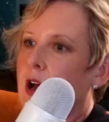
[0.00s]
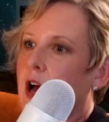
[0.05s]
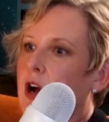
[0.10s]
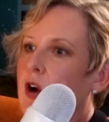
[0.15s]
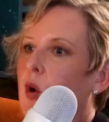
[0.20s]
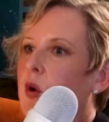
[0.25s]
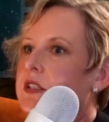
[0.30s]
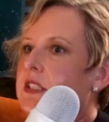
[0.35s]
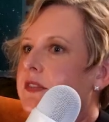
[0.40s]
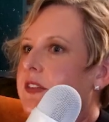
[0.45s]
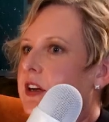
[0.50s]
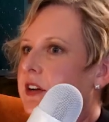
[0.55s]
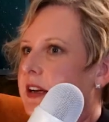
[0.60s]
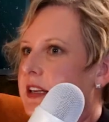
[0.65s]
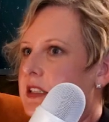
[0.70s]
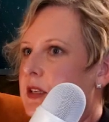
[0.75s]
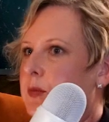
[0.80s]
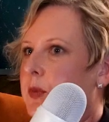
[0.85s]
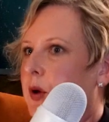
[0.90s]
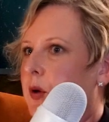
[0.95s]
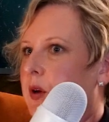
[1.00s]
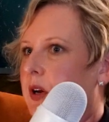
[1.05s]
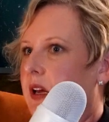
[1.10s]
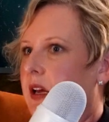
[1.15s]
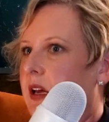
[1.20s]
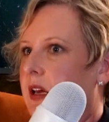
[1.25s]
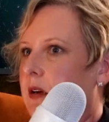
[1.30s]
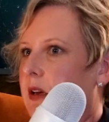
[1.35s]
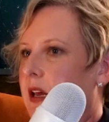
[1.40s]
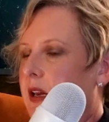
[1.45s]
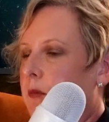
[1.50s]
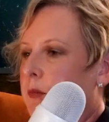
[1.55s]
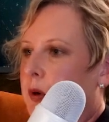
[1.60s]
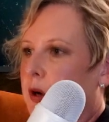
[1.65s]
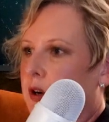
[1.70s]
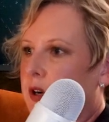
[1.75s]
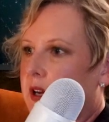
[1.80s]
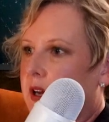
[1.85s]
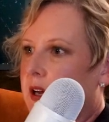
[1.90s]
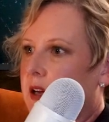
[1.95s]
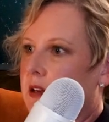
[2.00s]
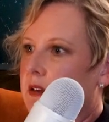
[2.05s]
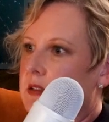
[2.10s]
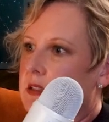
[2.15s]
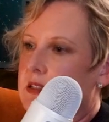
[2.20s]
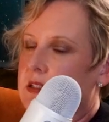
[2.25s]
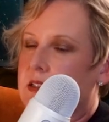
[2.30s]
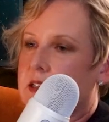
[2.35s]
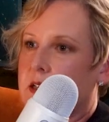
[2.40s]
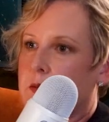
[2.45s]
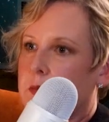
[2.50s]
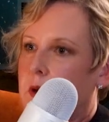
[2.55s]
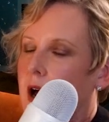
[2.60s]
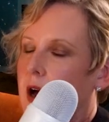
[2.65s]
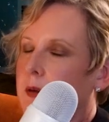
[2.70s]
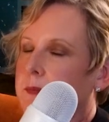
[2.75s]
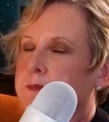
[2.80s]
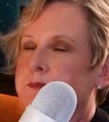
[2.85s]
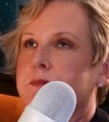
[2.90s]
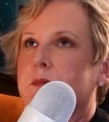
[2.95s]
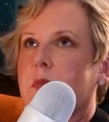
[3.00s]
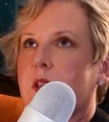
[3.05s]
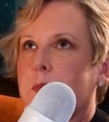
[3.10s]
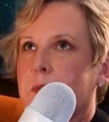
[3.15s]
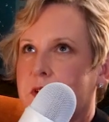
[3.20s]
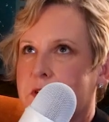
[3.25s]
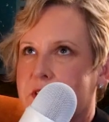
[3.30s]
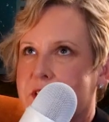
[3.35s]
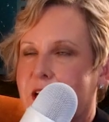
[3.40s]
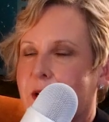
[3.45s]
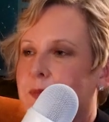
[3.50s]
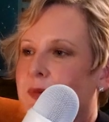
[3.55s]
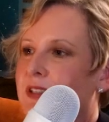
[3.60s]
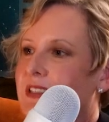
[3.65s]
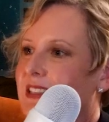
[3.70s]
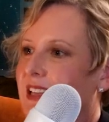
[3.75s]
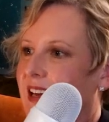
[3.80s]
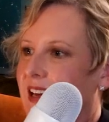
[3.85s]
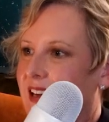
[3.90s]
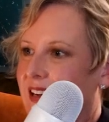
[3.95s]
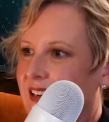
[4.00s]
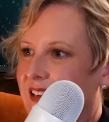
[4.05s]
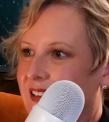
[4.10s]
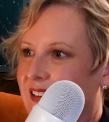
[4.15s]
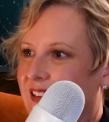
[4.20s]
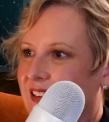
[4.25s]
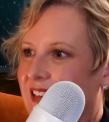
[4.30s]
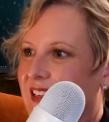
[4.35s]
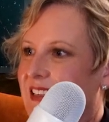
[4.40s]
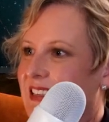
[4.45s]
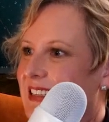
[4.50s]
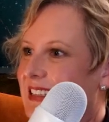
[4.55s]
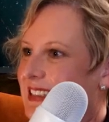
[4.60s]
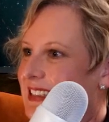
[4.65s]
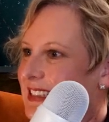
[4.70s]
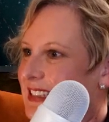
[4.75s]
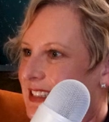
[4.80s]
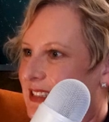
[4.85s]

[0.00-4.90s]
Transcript: of course, if they're into boating and birding, Blue Cypress Lake is